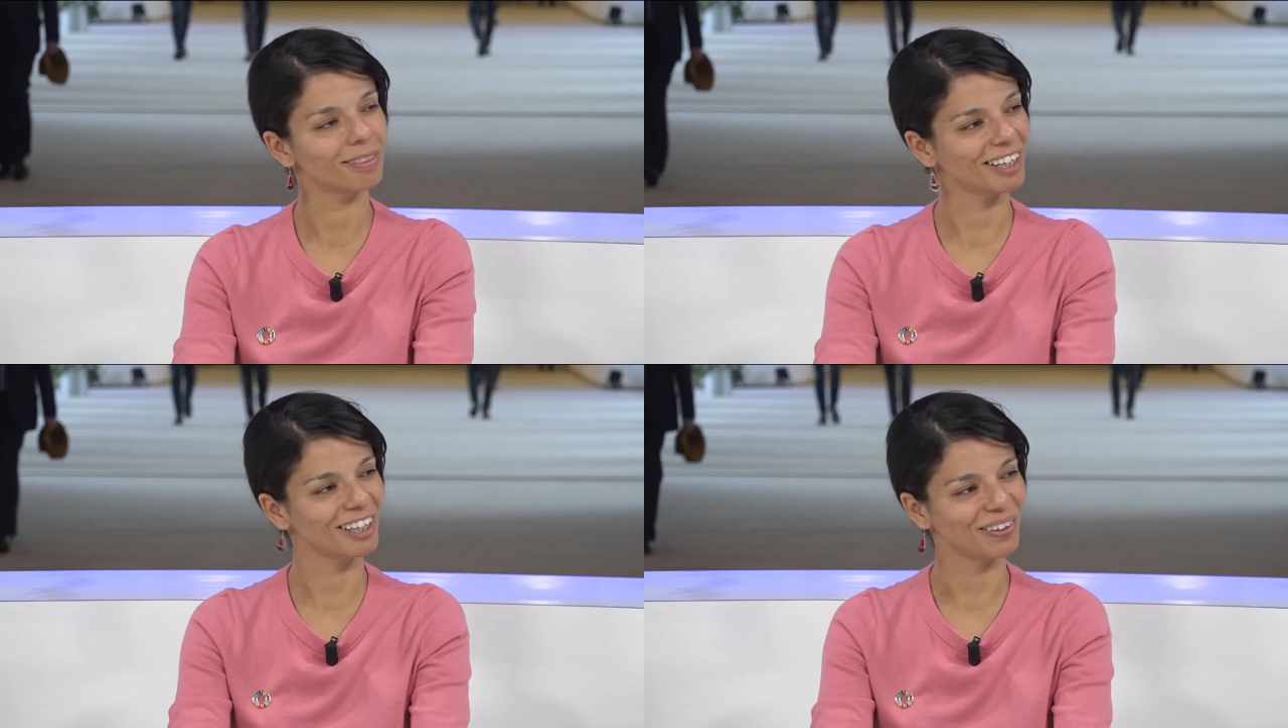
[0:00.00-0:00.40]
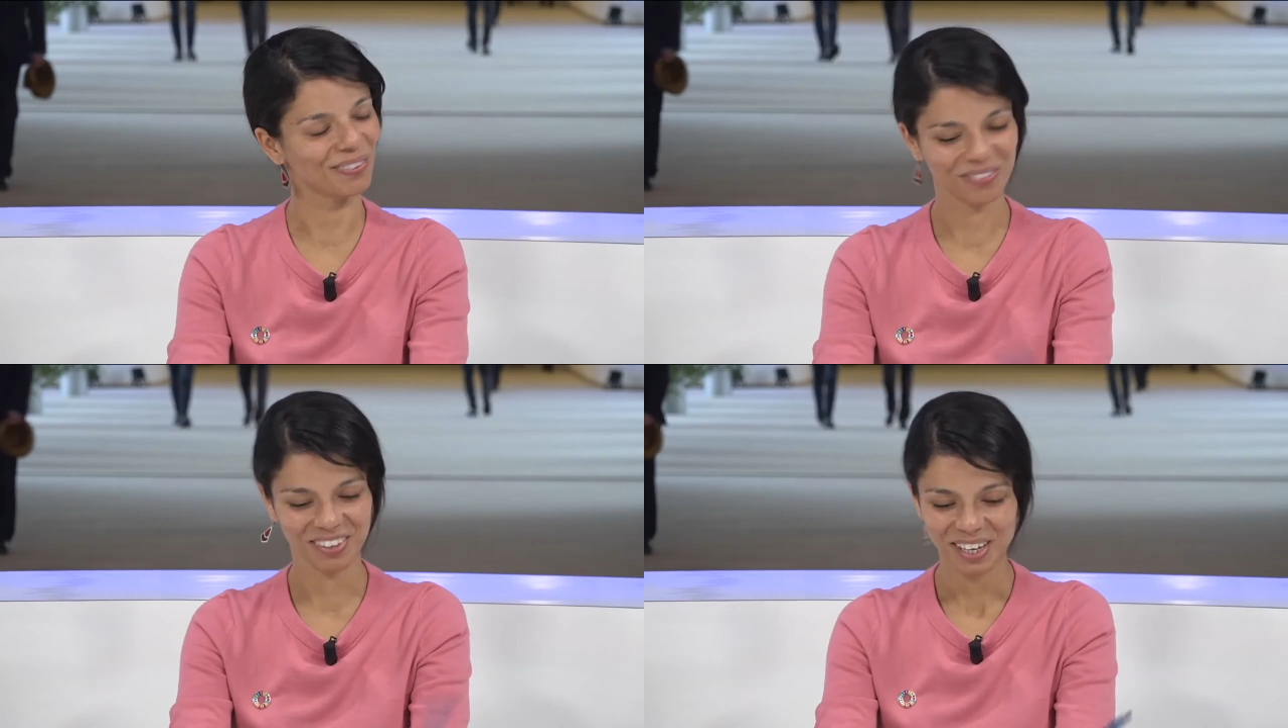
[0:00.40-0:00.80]
thank you.
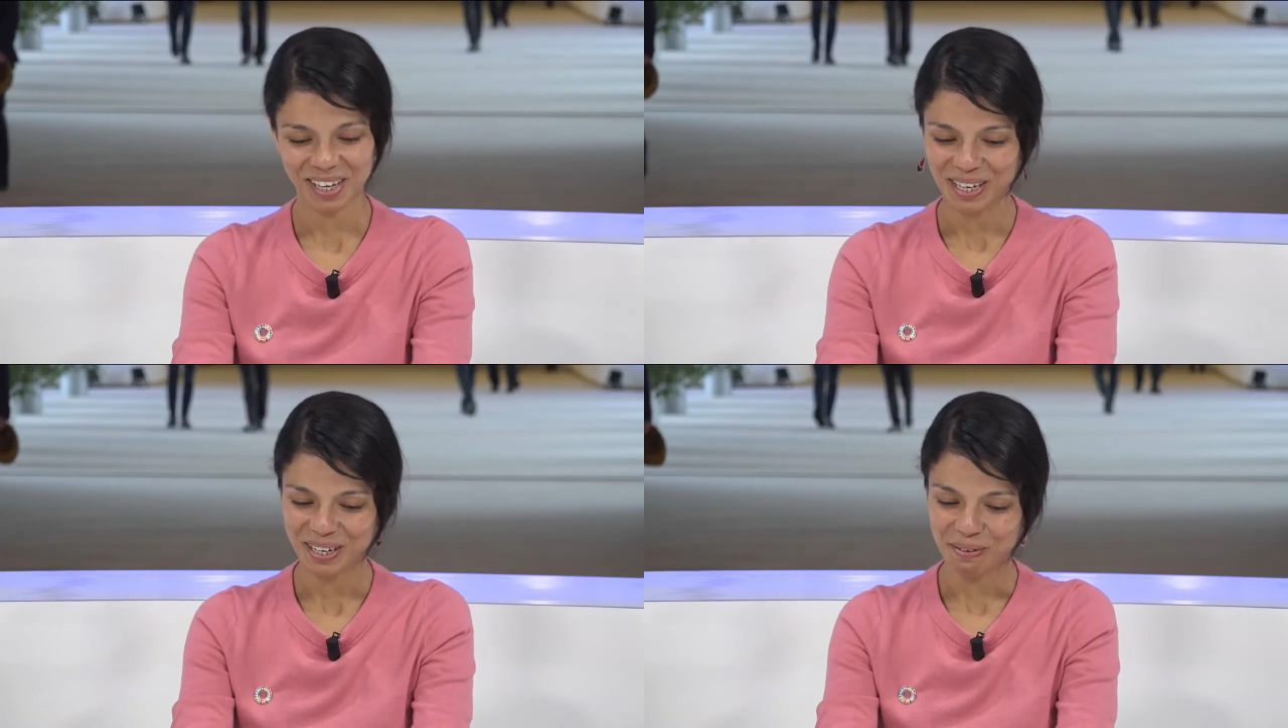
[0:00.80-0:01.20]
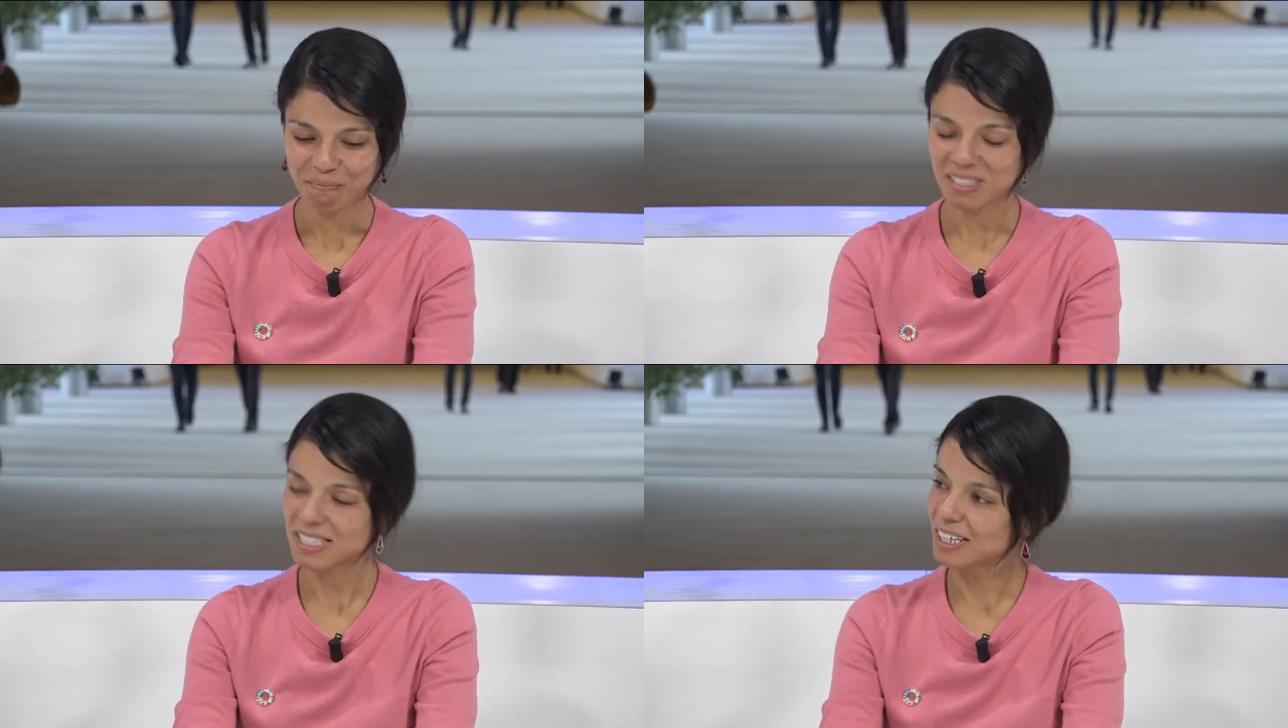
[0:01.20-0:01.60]

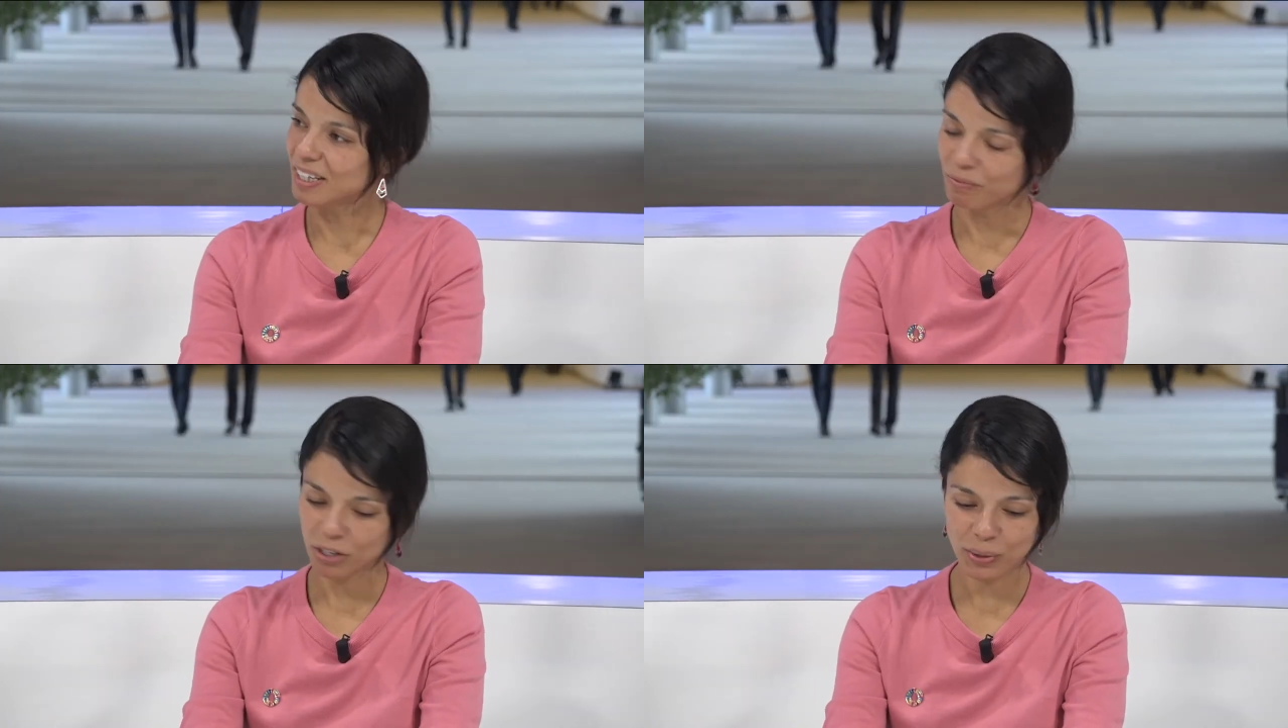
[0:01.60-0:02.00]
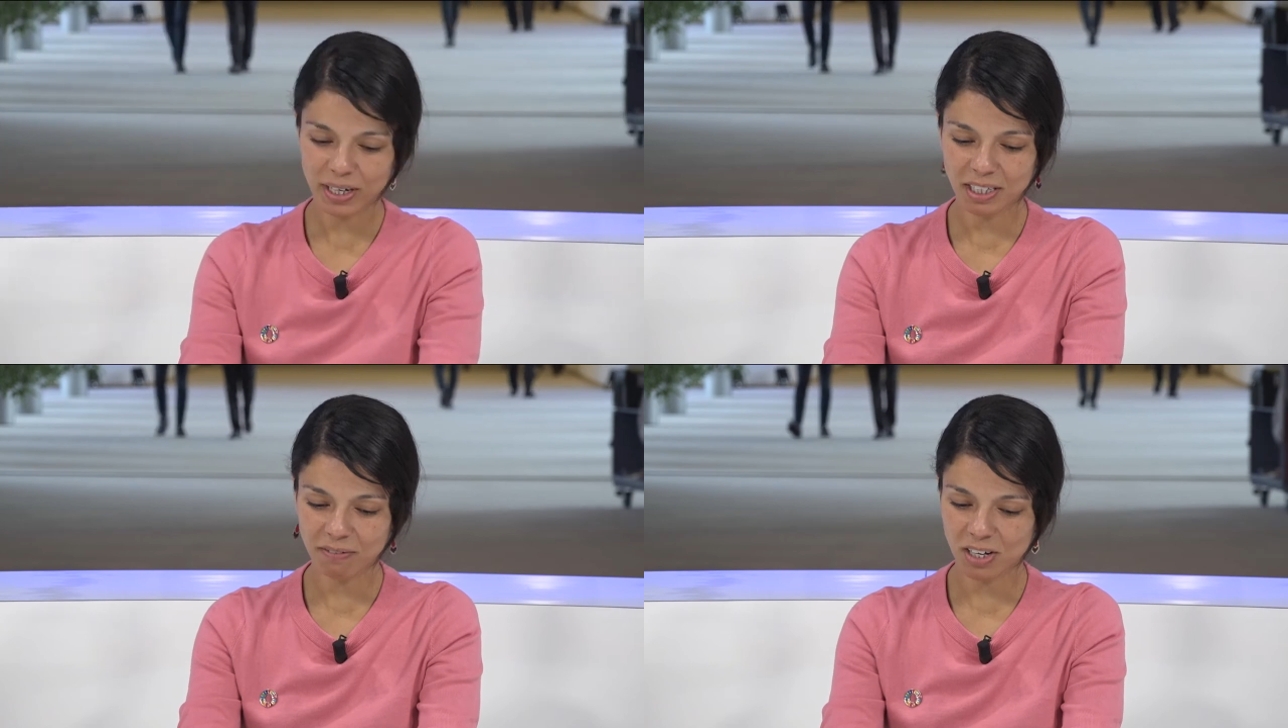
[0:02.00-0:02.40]
Miz Dalli, you
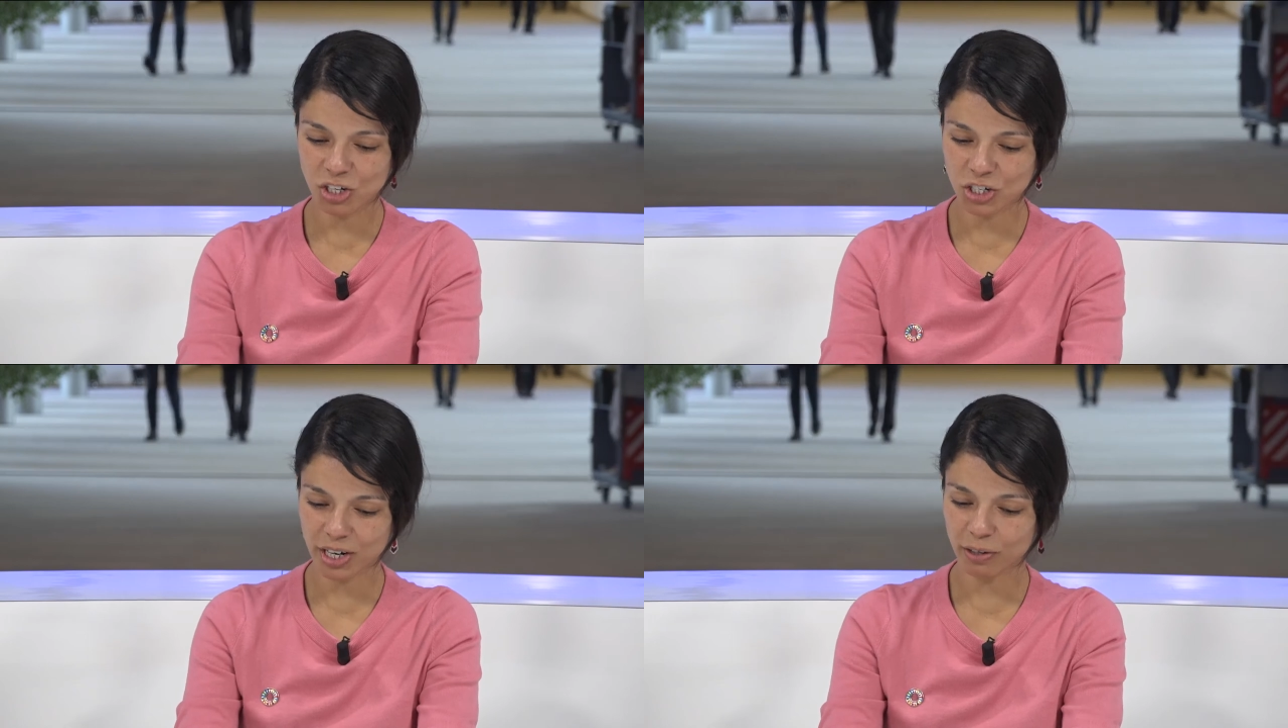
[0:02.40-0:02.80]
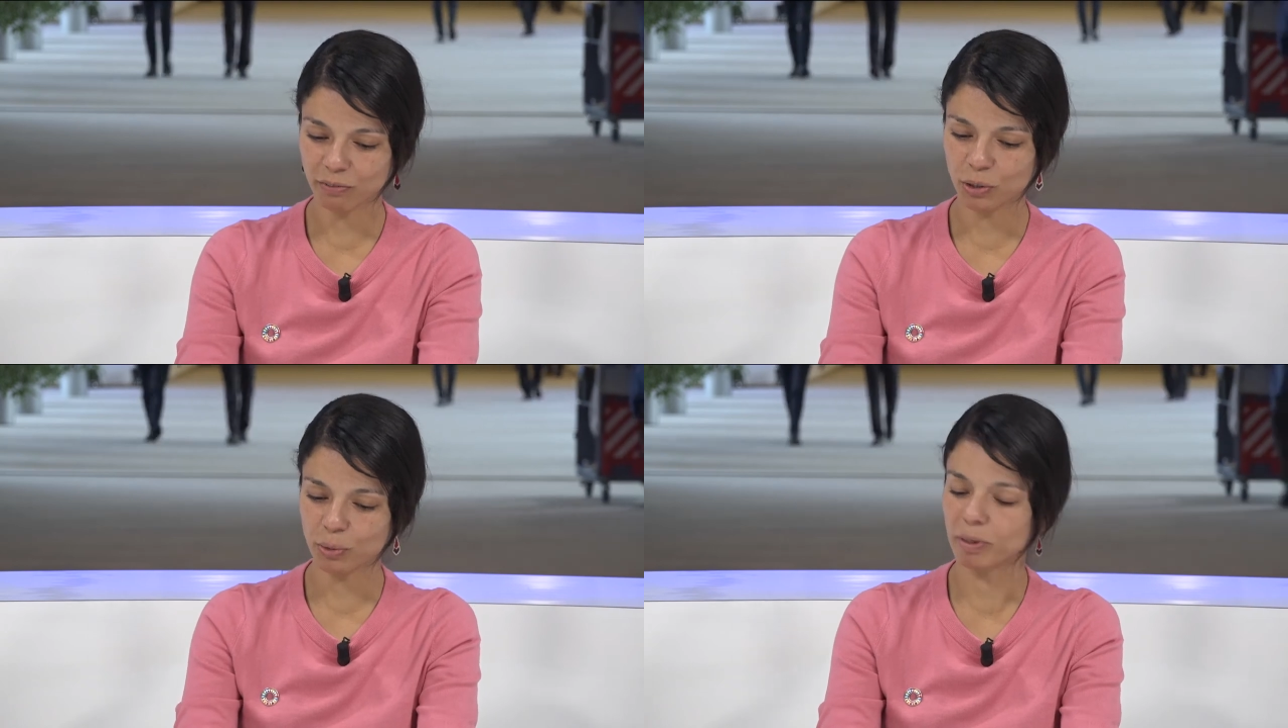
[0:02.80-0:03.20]
are the Vice Chair
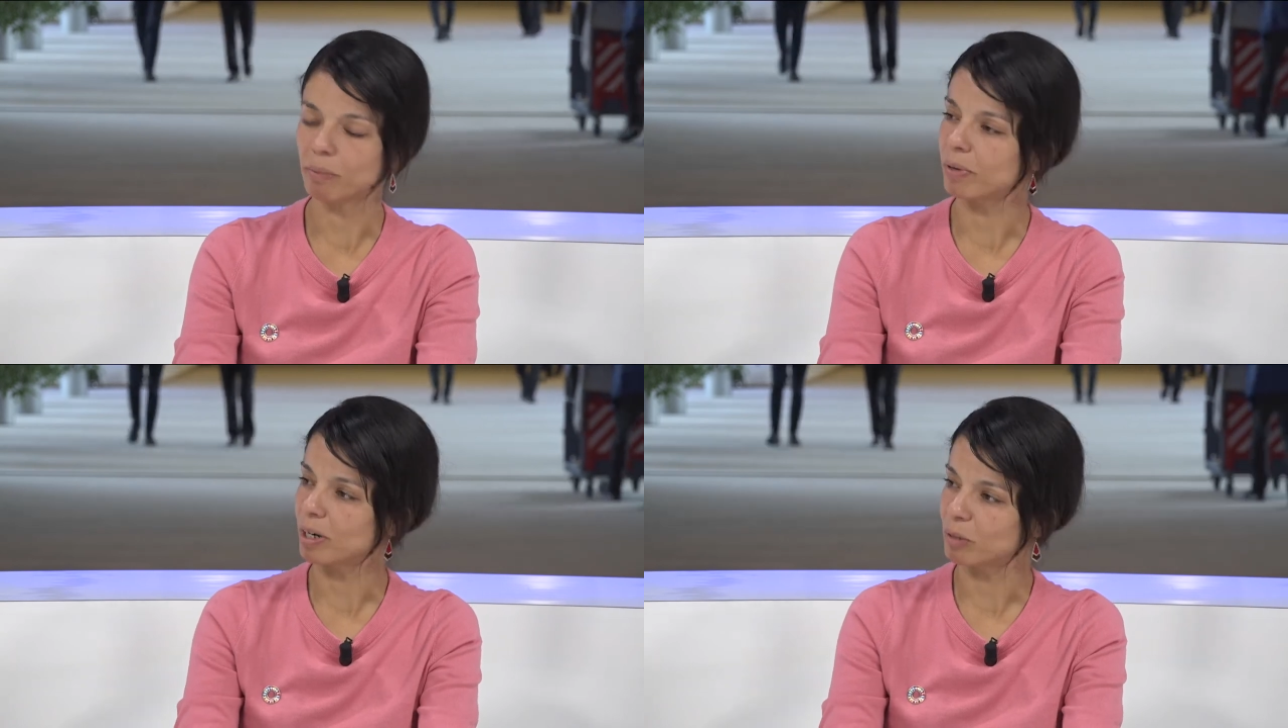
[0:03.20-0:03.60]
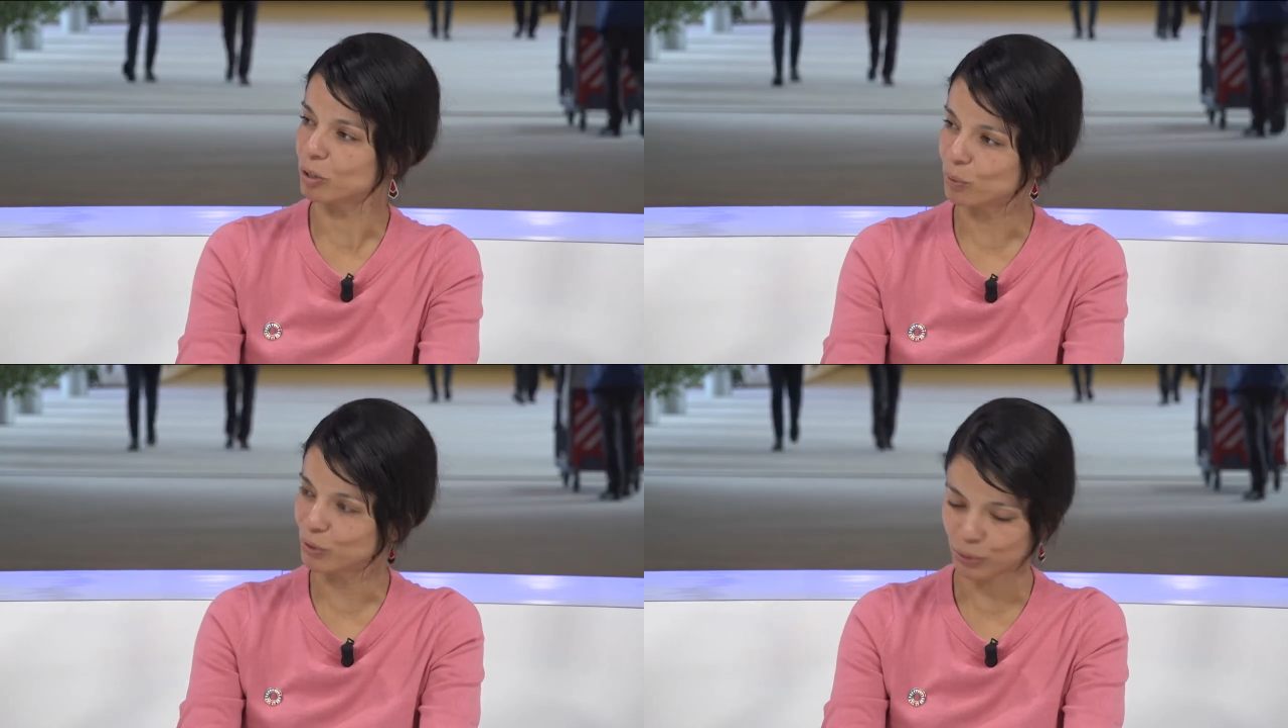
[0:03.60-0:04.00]
of the European
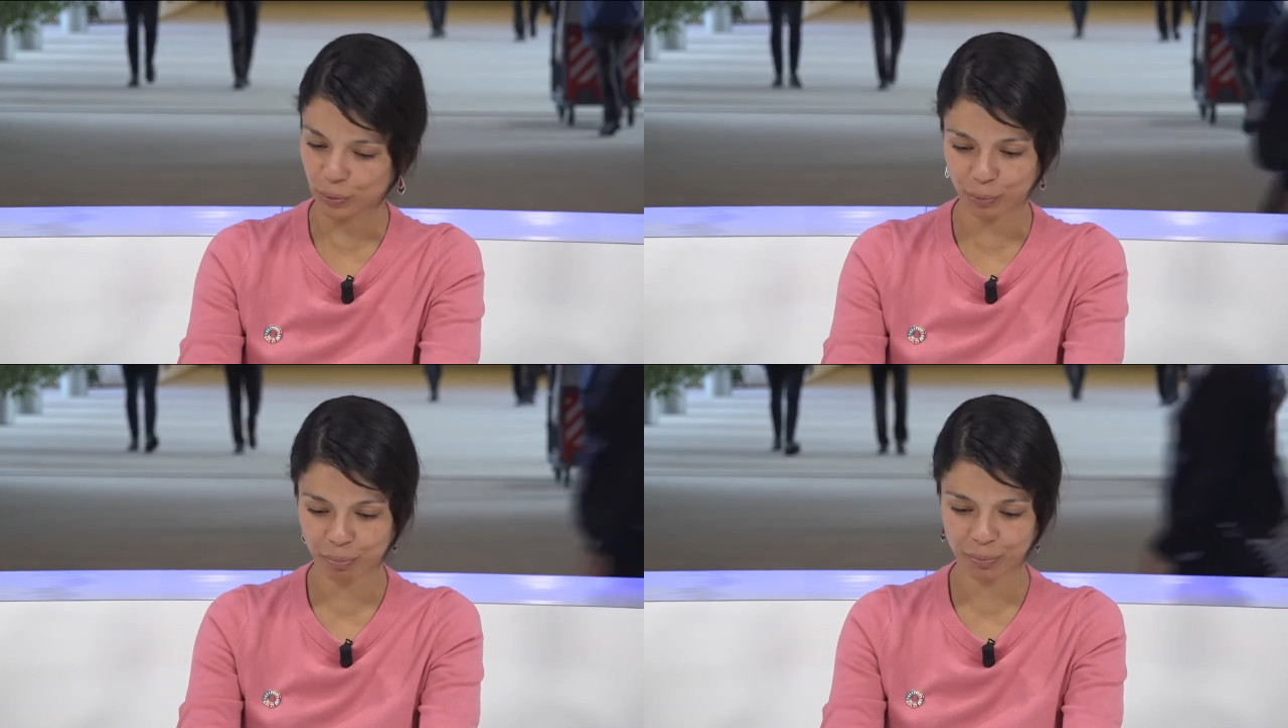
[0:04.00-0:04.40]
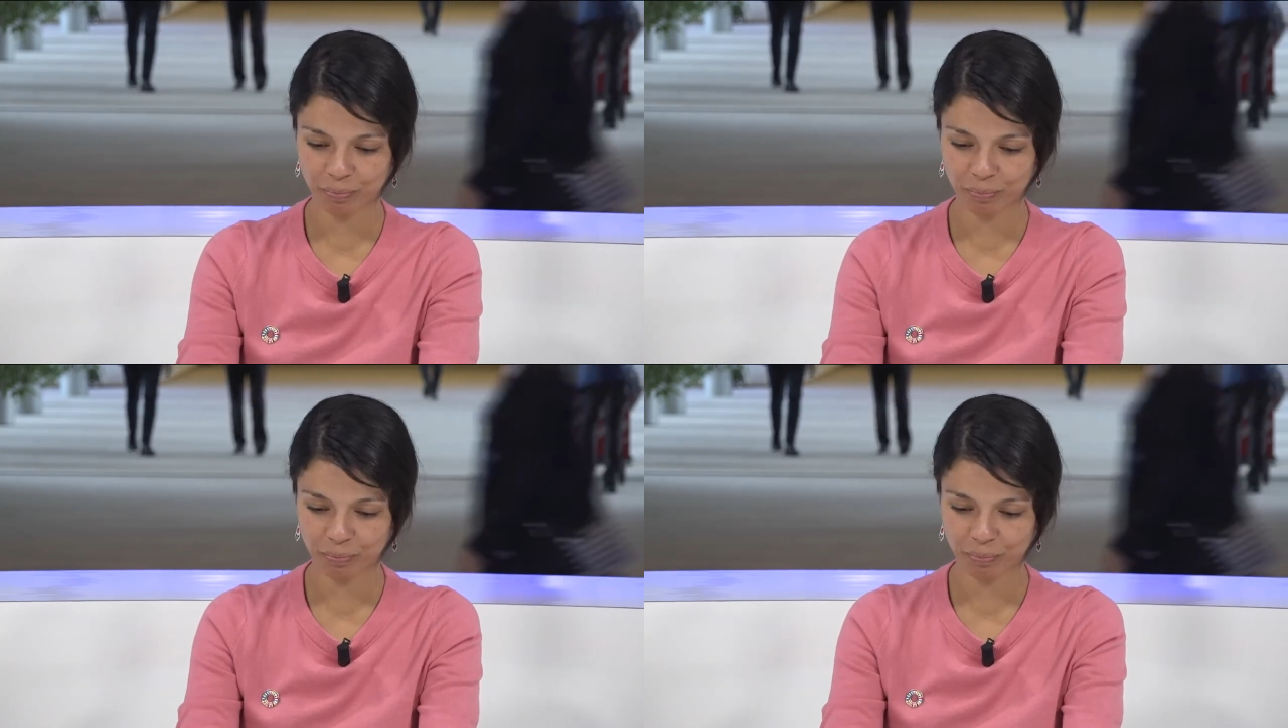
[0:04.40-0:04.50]
Parliament Water Group,